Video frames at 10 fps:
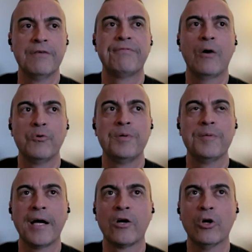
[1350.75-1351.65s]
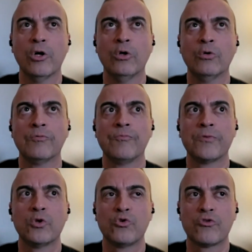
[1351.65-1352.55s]
If that would be my goal
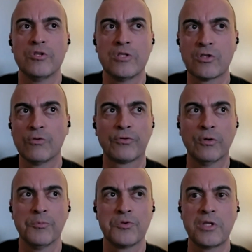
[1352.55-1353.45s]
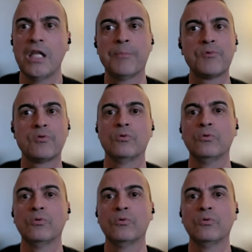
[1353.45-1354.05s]
to transition from stand up